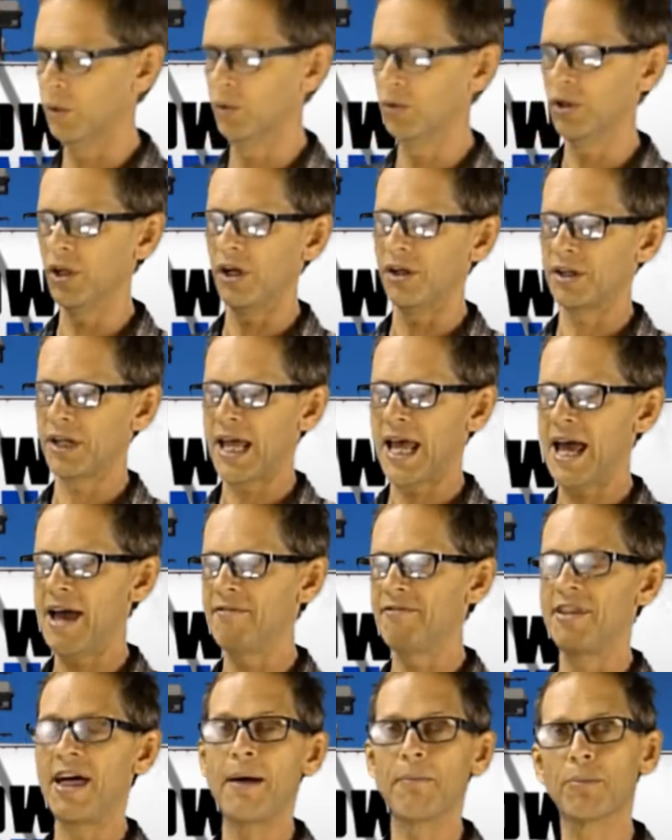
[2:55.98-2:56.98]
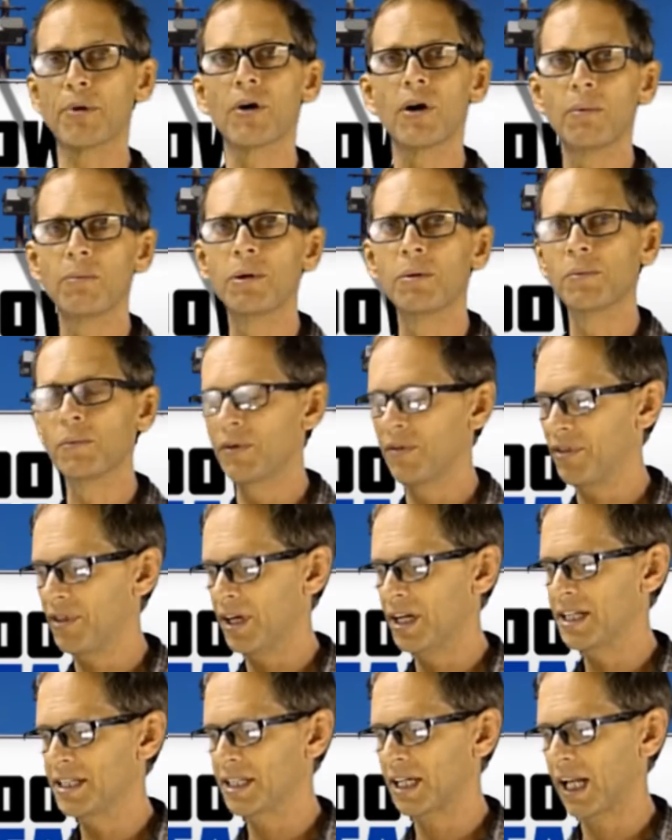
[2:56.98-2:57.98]
not have that problem with
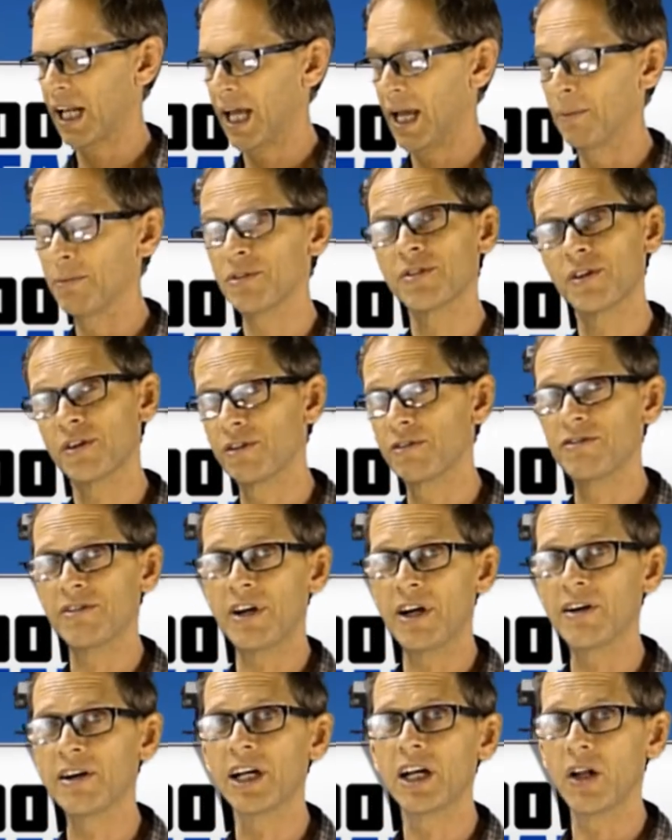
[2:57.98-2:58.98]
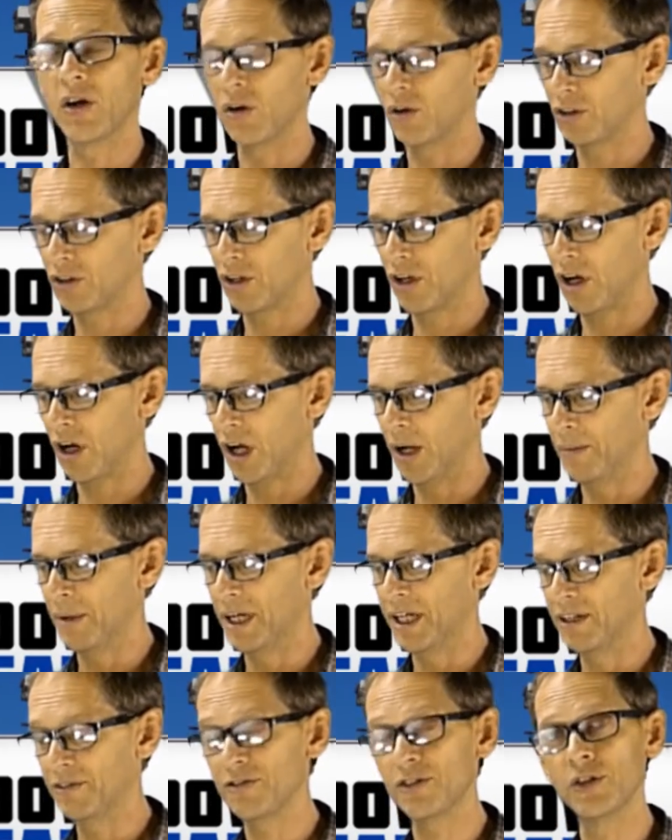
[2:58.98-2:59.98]
these clamps for a very long time, and
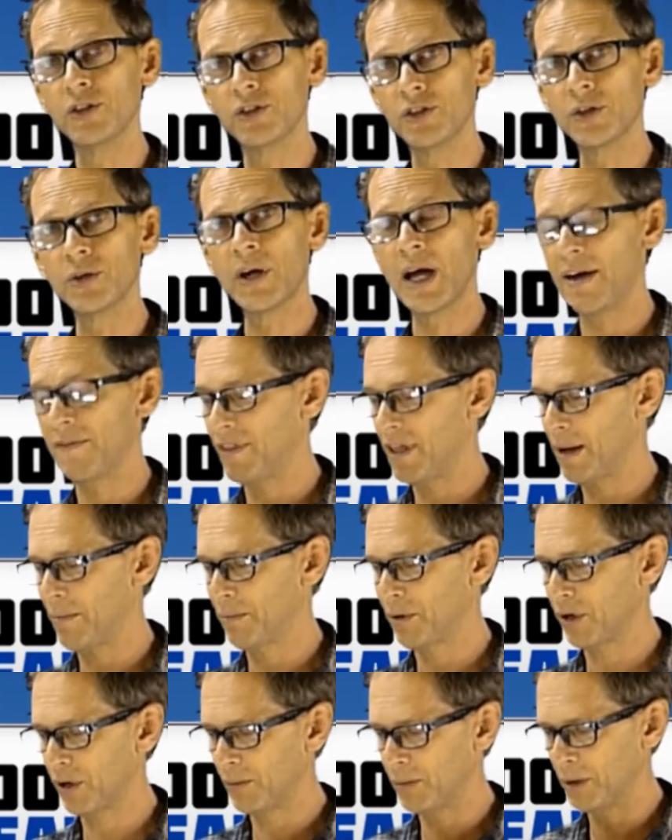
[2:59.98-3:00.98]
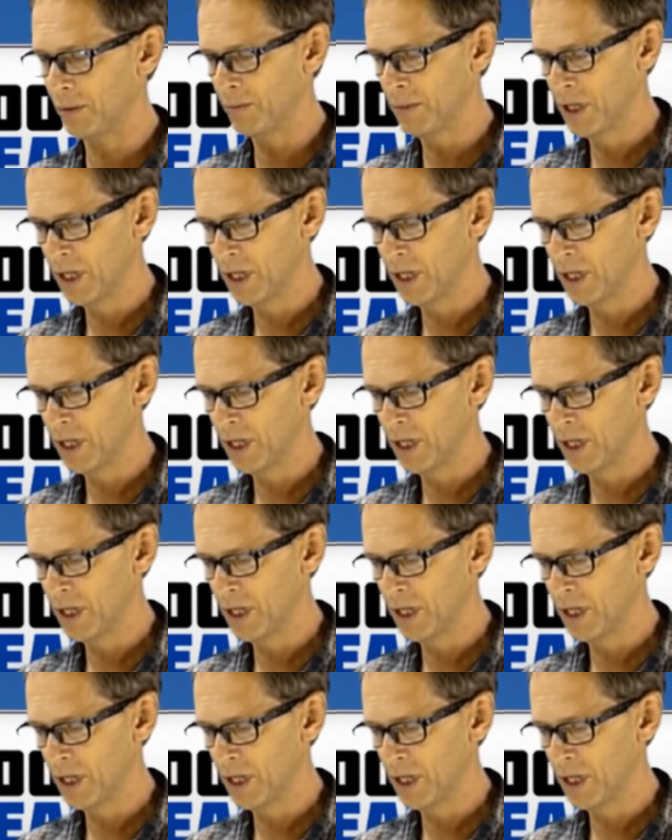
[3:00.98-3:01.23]
if you do have that problem,